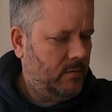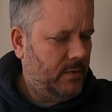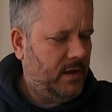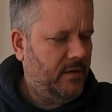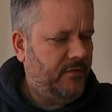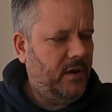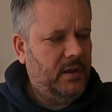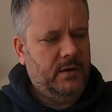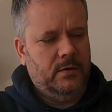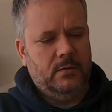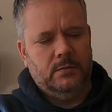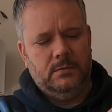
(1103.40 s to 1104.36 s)
We have our
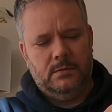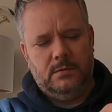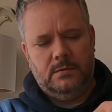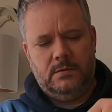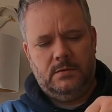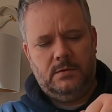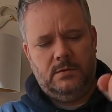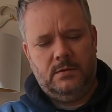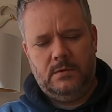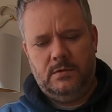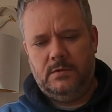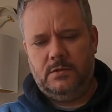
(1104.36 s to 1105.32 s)
little
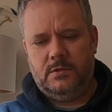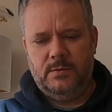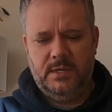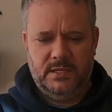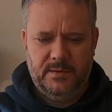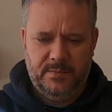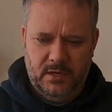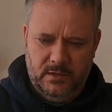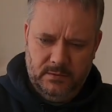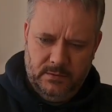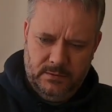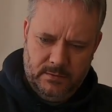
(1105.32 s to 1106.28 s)
squeezy
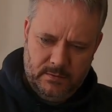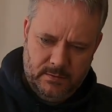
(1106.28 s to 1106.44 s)
bottle.